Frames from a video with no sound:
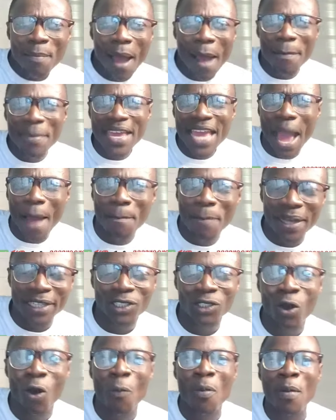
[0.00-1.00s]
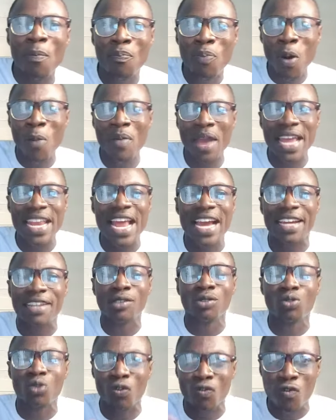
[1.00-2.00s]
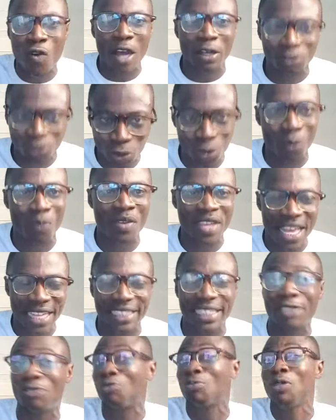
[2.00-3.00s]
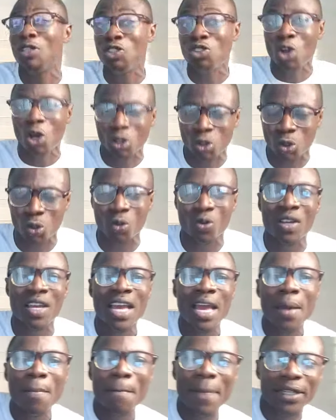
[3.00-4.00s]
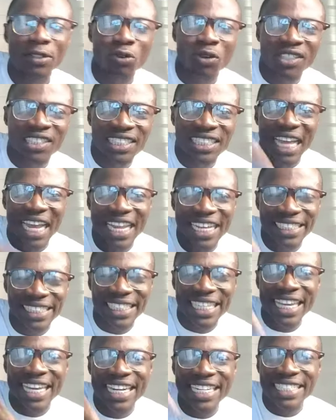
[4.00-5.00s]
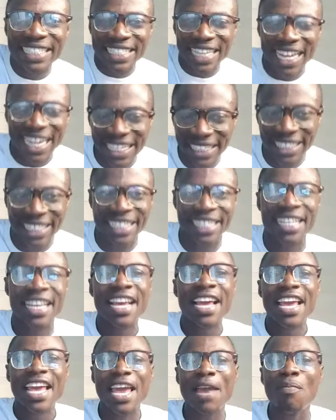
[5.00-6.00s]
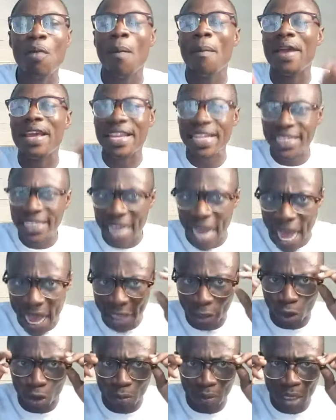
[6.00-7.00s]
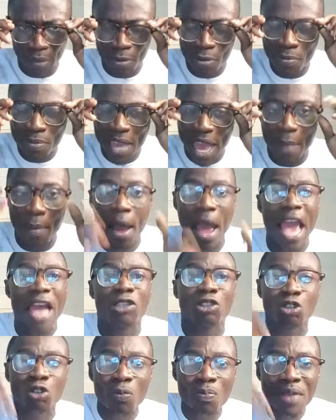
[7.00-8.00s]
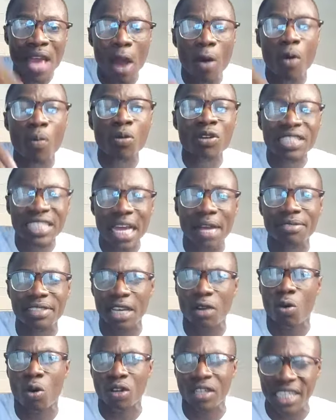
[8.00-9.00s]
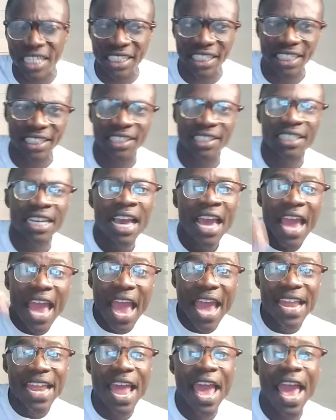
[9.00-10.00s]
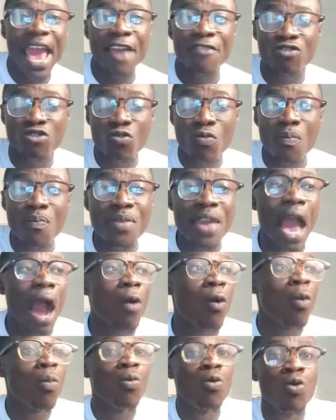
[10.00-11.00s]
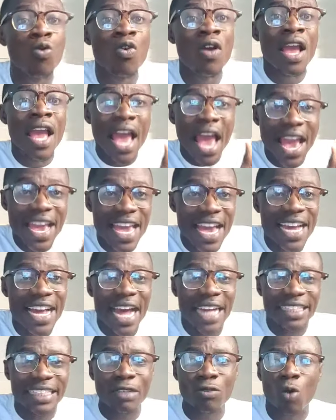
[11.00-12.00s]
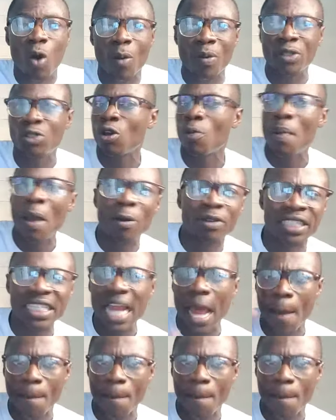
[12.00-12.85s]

Mammy a passo will boom any a crystal for some, yes, a sooner dorsal, but a salety Christianity, a boom any jar, a sooner will be about a sumia or mood terms and conditions, and a sumia will move a category. So I was